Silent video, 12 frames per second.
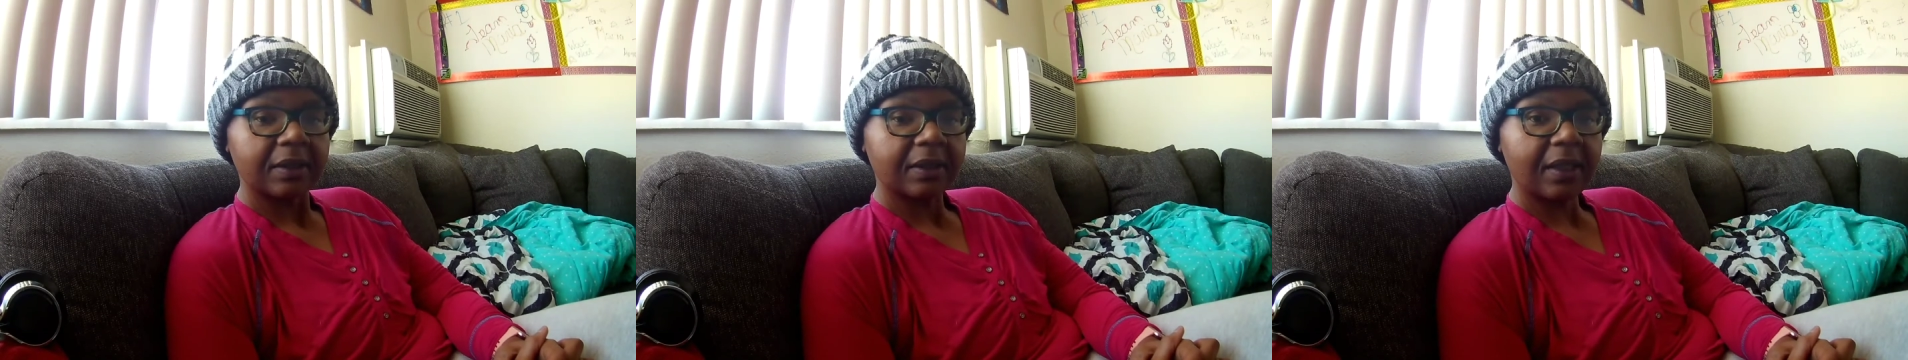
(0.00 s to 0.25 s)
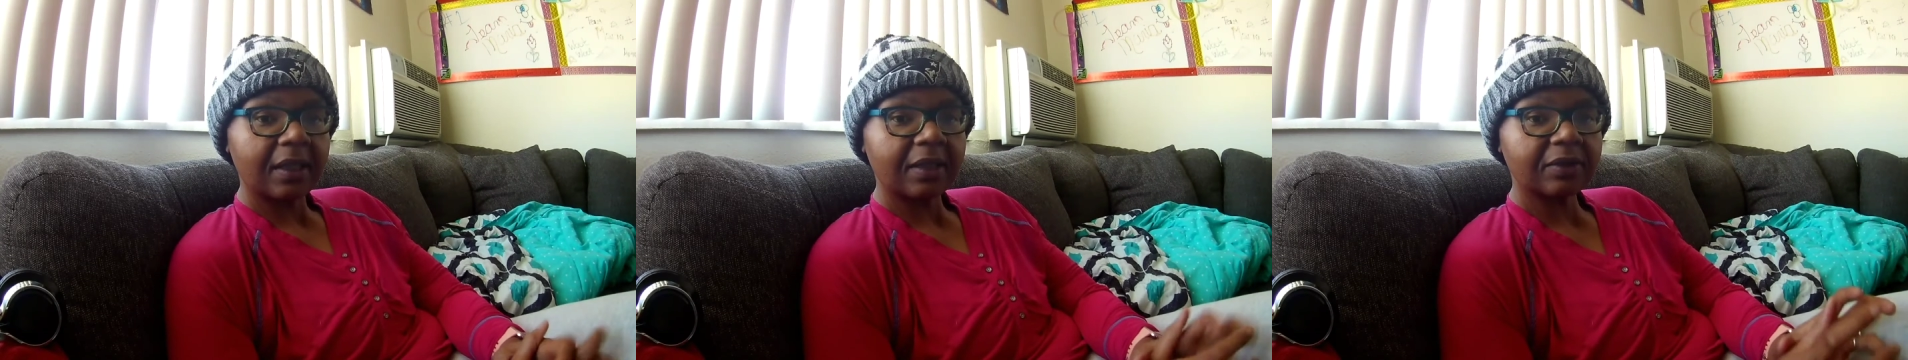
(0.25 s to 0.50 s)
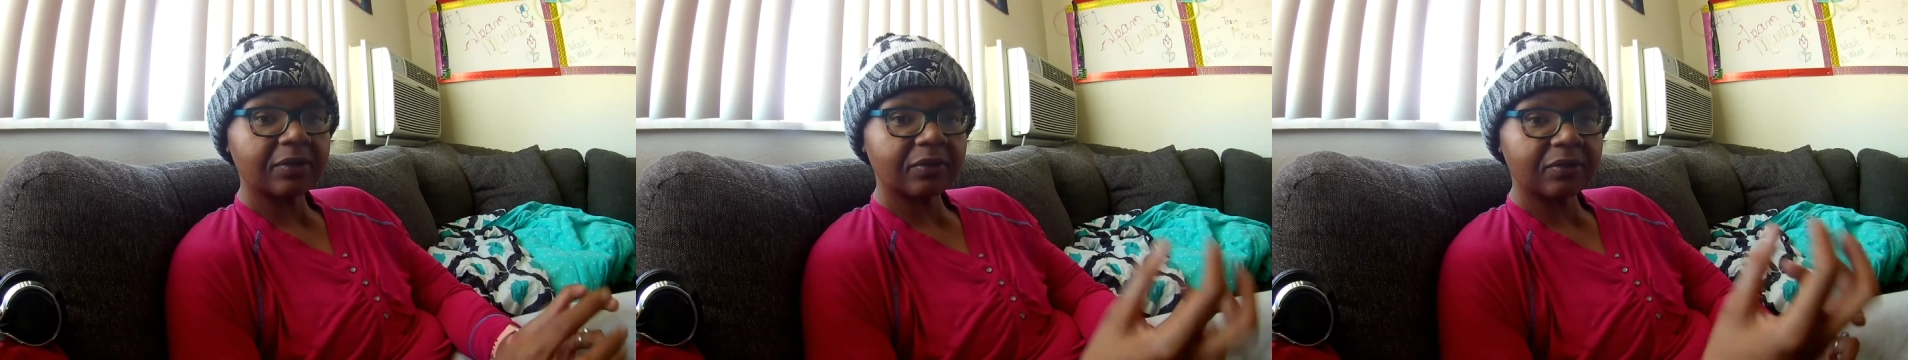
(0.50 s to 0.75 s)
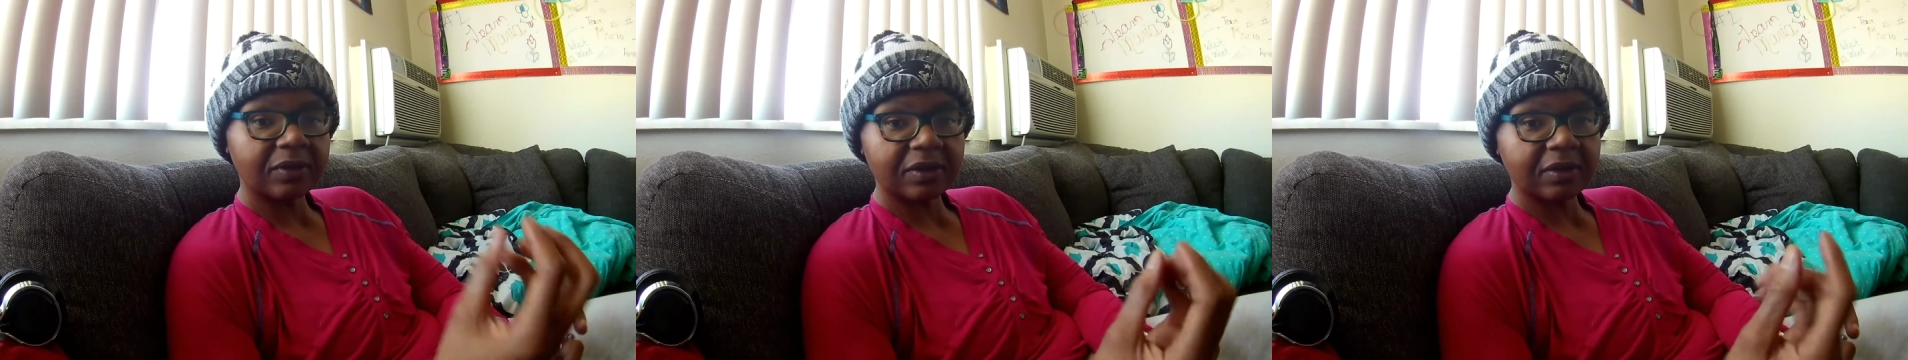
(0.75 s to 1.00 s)
yeah, it
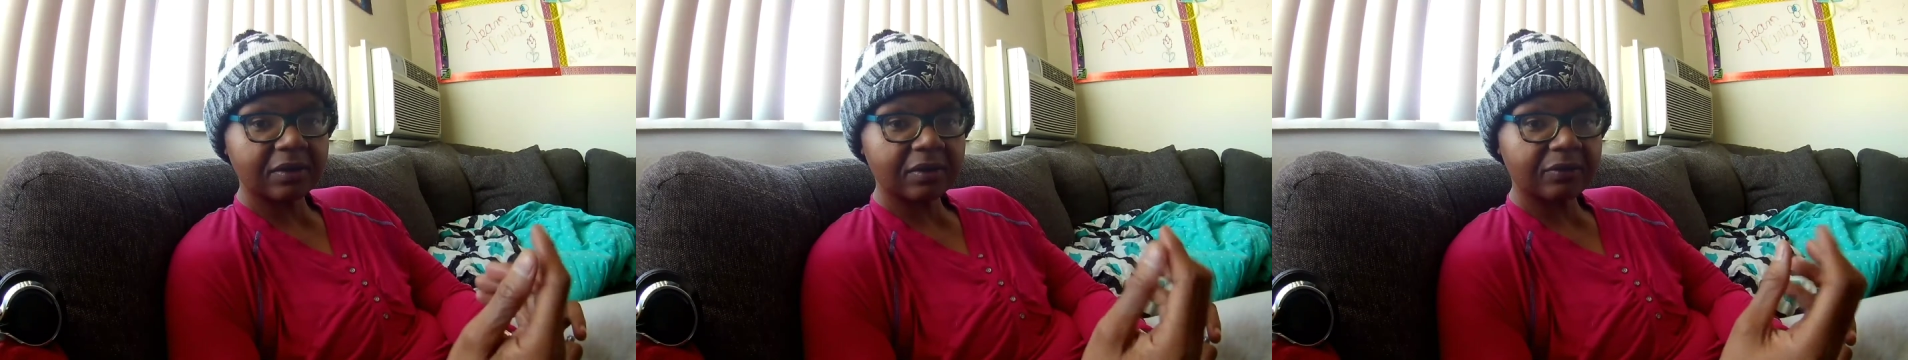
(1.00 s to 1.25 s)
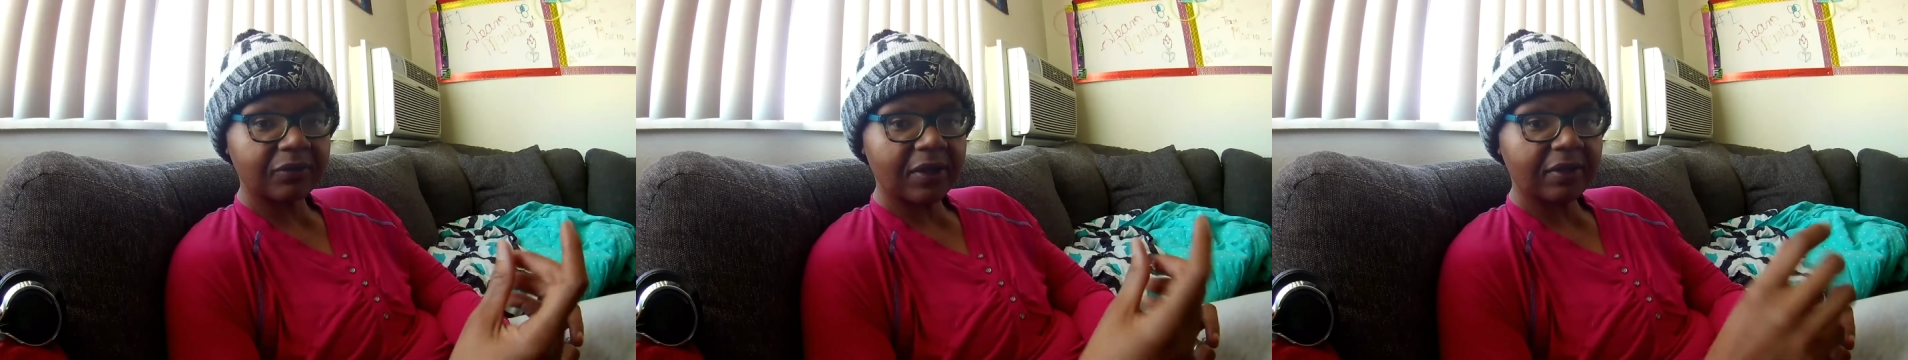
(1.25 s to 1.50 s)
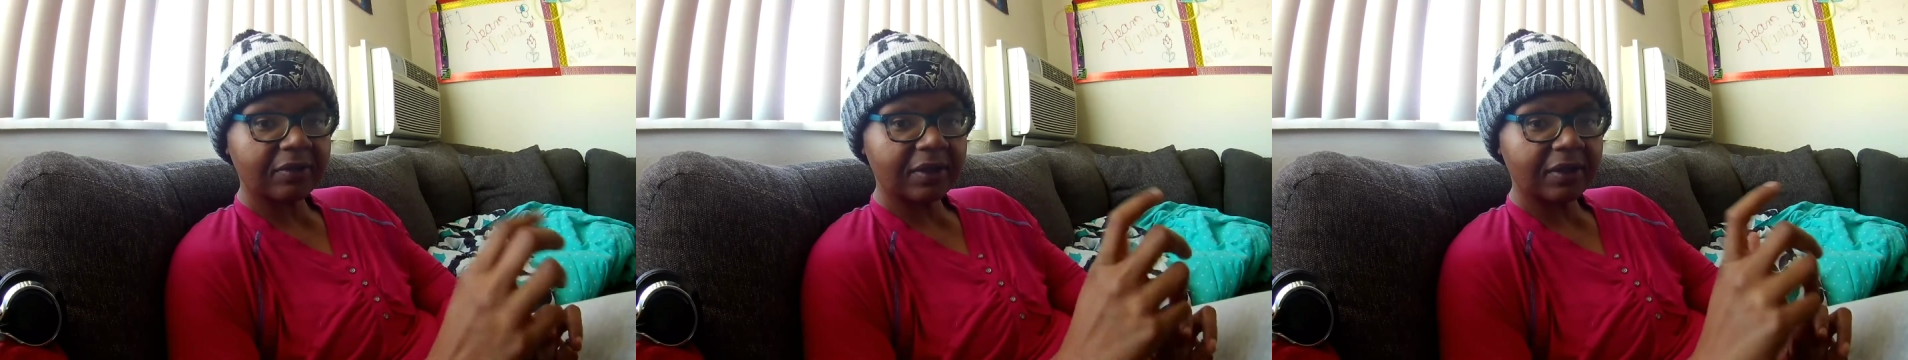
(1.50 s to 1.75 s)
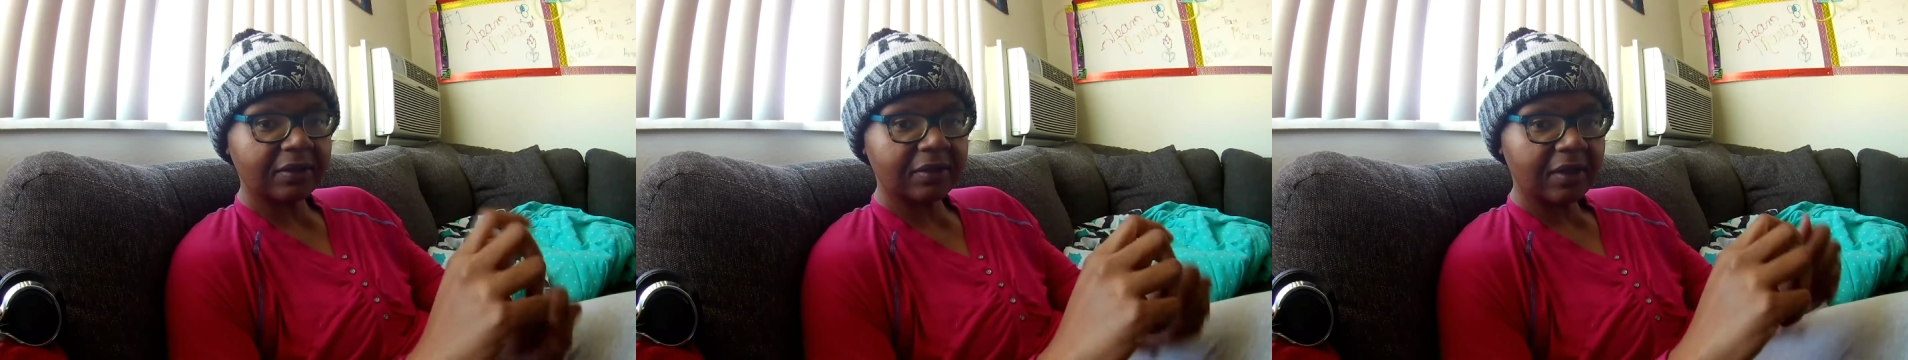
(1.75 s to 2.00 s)
screws in rather
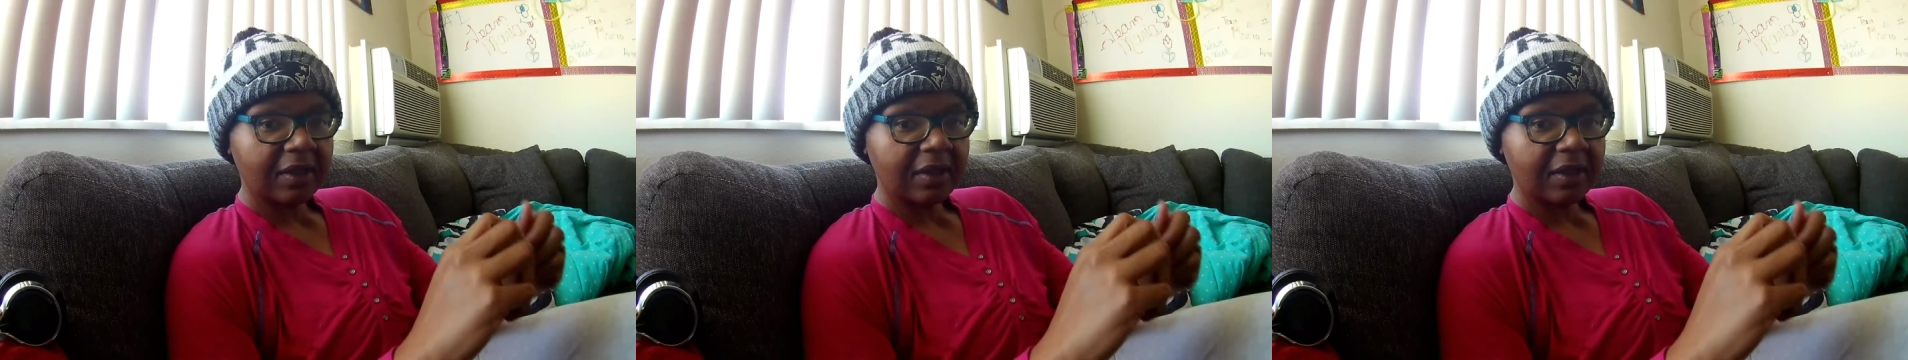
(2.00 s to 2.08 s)
than